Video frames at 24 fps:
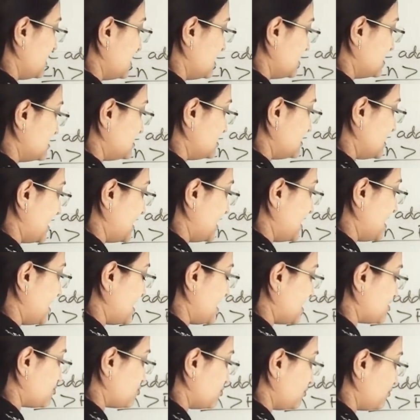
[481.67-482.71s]

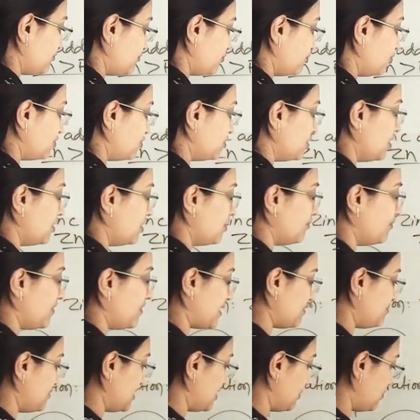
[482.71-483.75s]
ZnSO4.
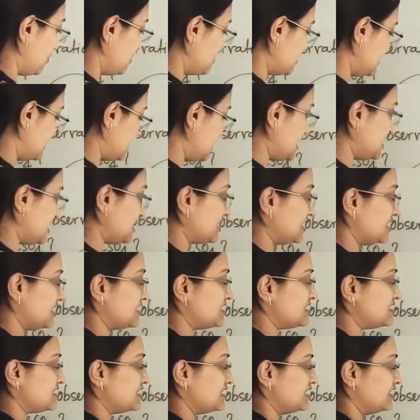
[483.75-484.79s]
Why? Because zinc
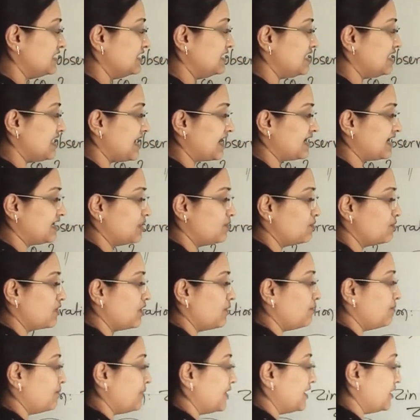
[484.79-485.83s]
is reactive
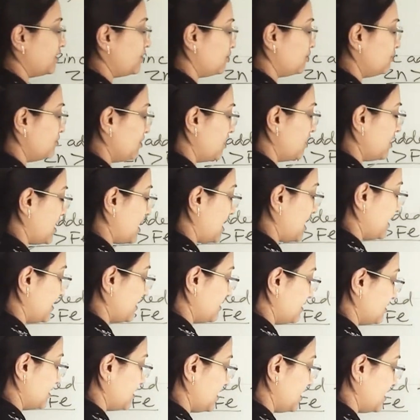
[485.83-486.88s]
compared to
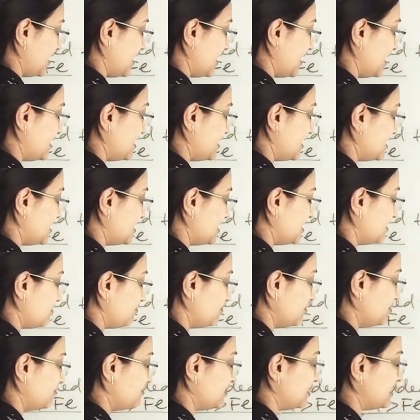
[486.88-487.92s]
iron. And here we
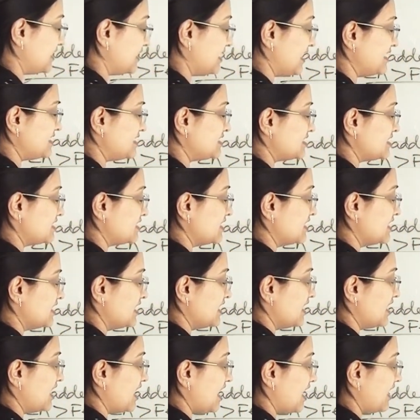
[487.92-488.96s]
will get
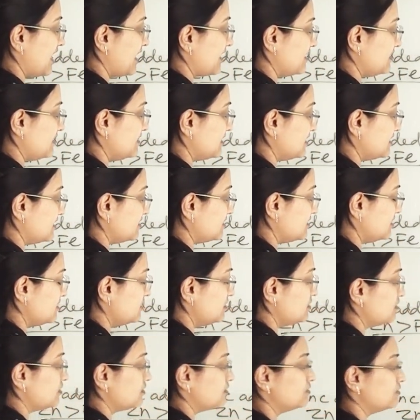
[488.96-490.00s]
iron in the
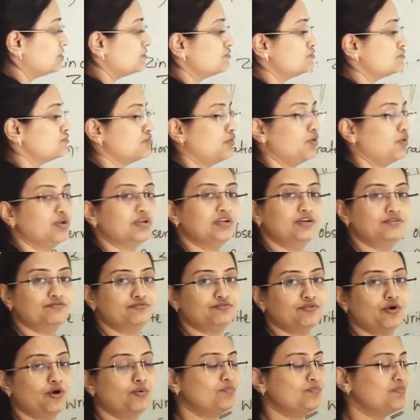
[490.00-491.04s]
solid
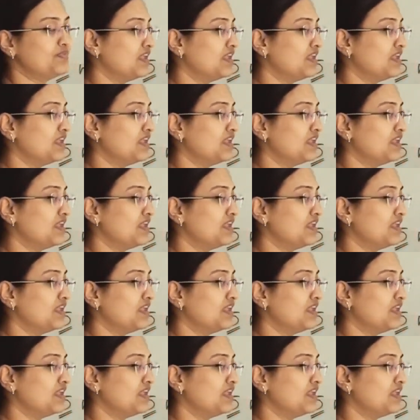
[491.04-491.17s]
form